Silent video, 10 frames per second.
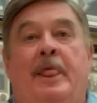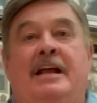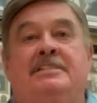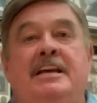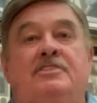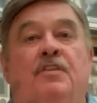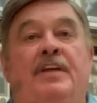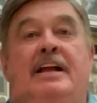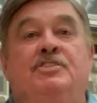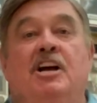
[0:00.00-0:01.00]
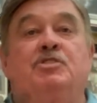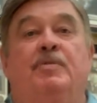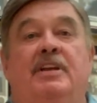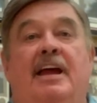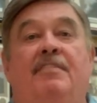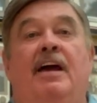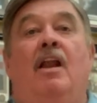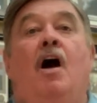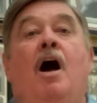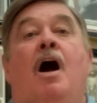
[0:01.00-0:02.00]
it says on that judgment day, they'll
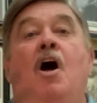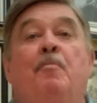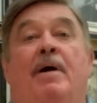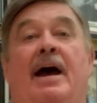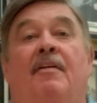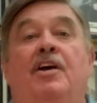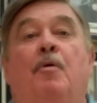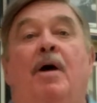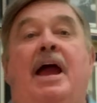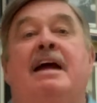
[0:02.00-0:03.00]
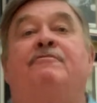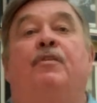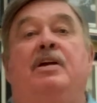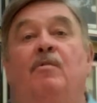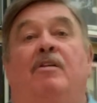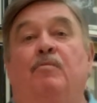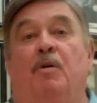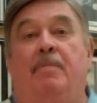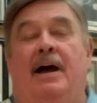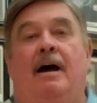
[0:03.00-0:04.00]
all bow. They'll, everyone
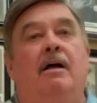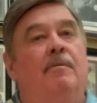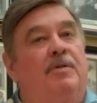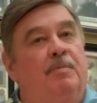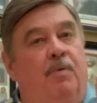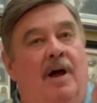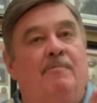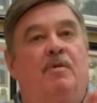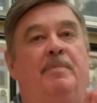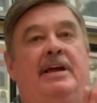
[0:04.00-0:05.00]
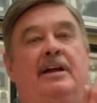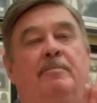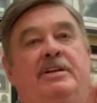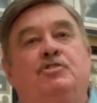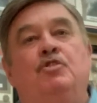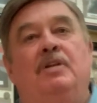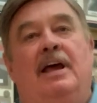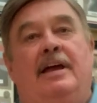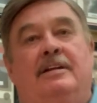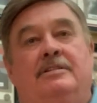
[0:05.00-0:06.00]
will bow. The problem will be it'll be too
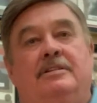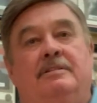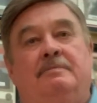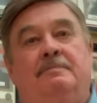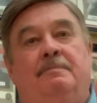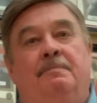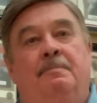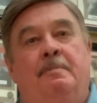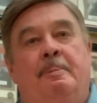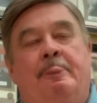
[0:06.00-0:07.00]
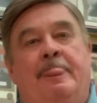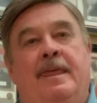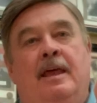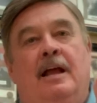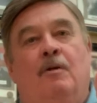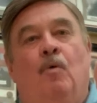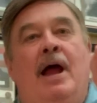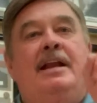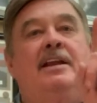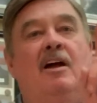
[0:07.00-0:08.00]
late.
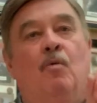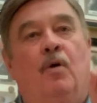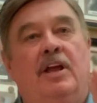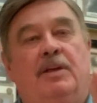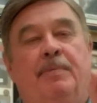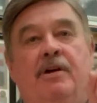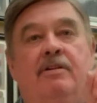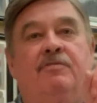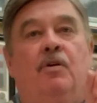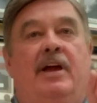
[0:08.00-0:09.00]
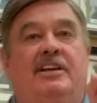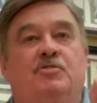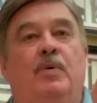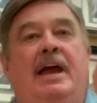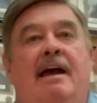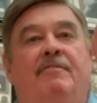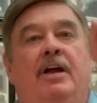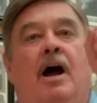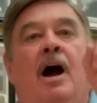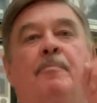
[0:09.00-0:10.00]
Right now, we're in the period of grace. We have
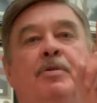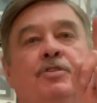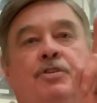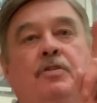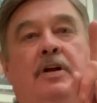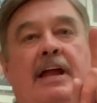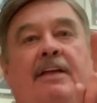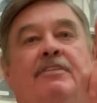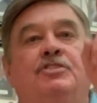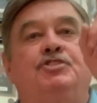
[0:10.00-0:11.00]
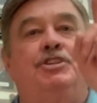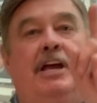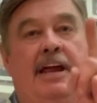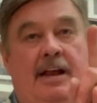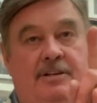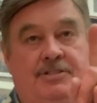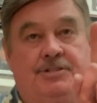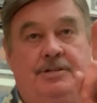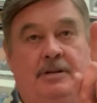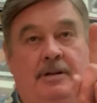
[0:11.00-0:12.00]
the opportunity and the
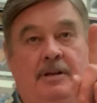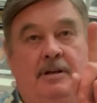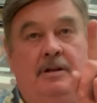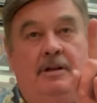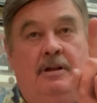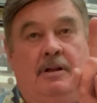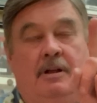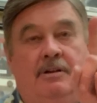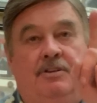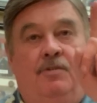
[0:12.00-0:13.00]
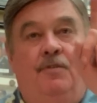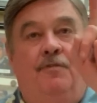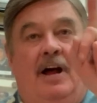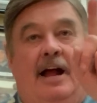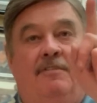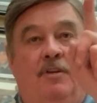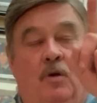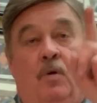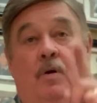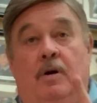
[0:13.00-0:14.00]
chance to find the
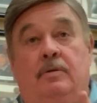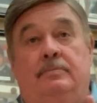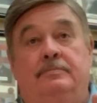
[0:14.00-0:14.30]
Lord